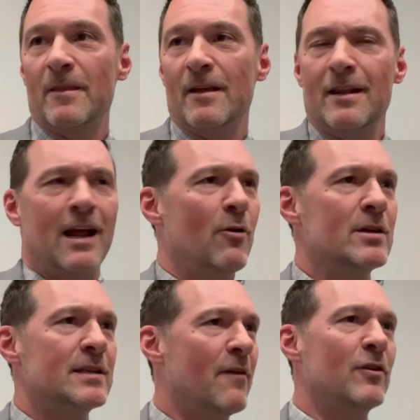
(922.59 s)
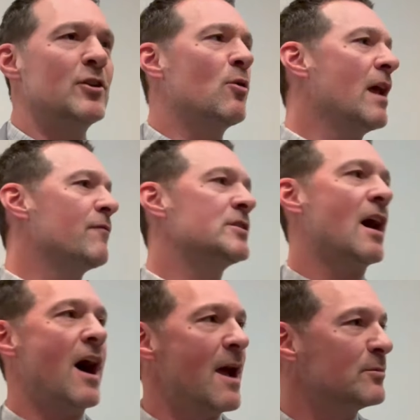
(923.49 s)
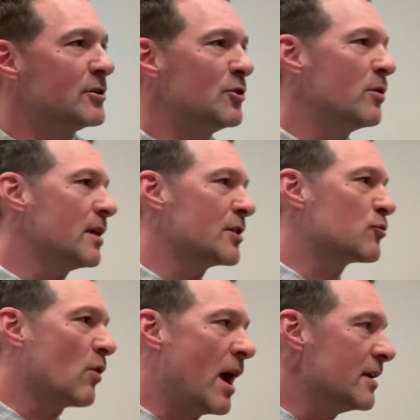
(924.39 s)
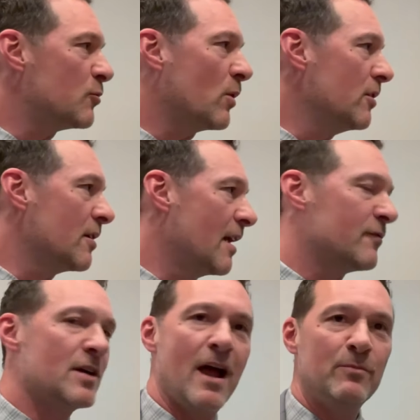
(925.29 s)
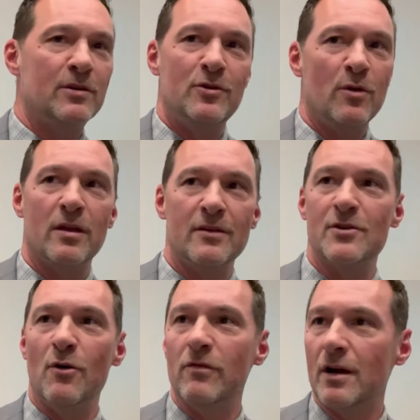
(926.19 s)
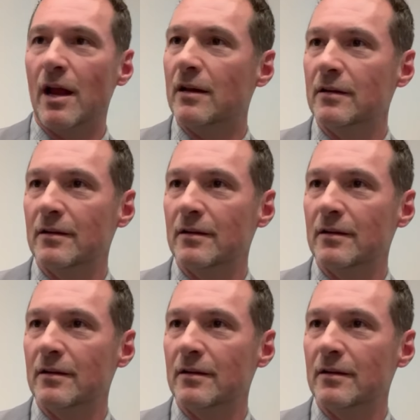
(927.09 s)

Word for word: And then I always say if you don't have time to do things right, when are you going to have time to do things over again?